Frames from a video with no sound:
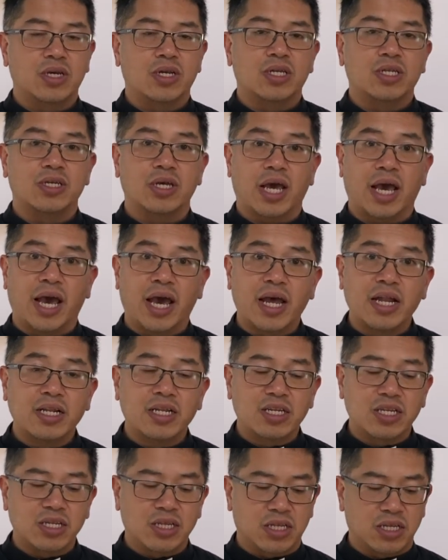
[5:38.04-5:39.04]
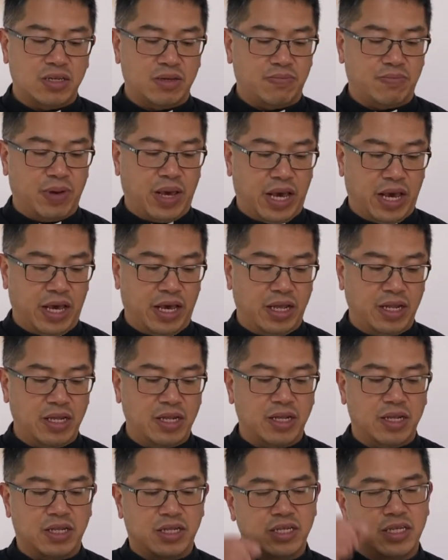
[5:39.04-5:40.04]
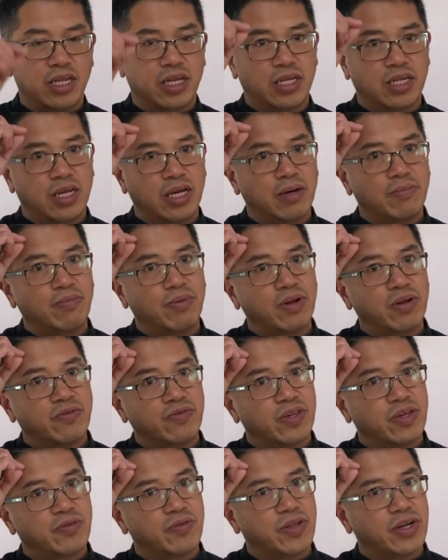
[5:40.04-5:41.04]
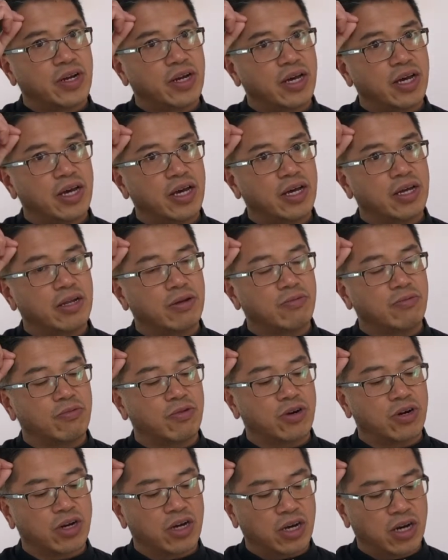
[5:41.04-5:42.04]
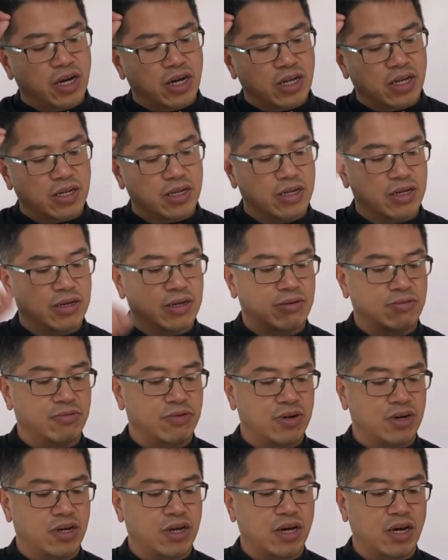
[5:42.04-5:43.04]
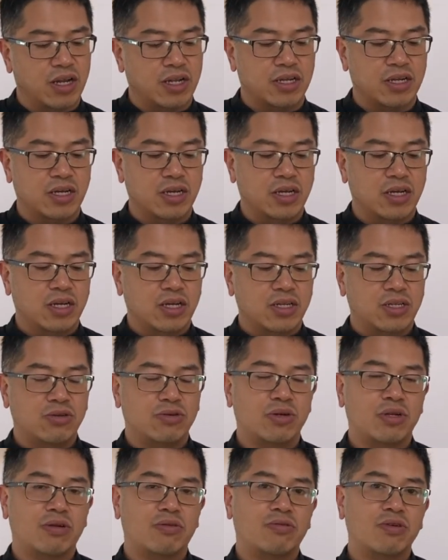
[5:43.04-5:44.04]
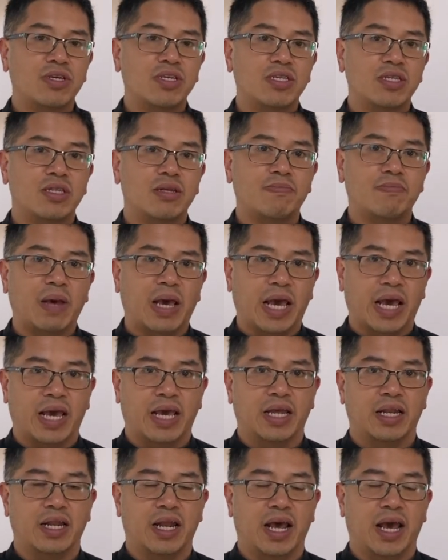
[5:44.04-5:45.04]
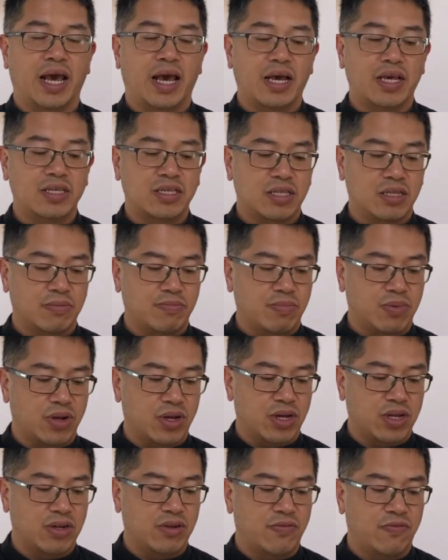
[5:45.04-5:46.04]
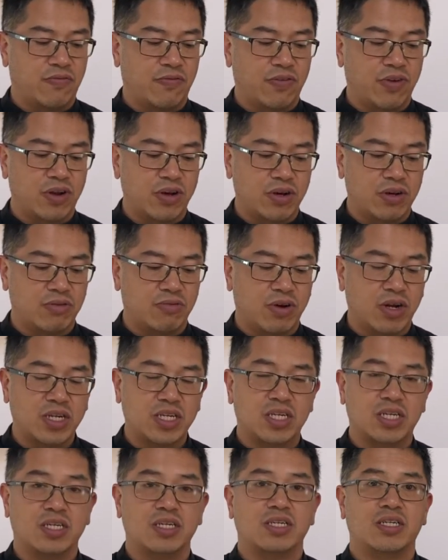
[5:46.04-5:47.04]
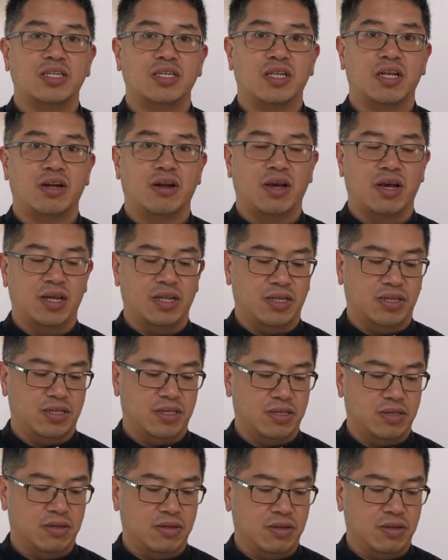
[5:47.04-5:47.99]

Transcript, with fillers: To add to the pain, the temples of their head were cut, uh, were cut to increase the pain as the blood rushed to their heads.